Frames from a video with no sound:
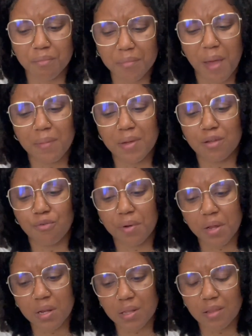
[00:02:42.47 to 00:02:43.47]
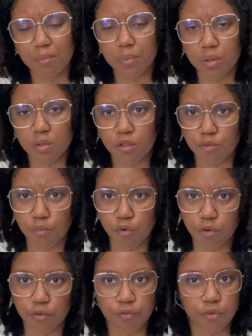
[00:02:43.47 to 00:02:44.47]
I mean, granted, the belt is
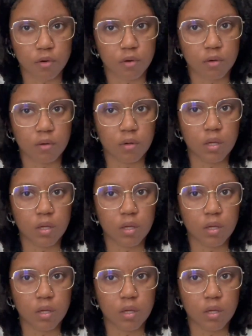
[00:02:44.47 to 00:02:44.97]
more for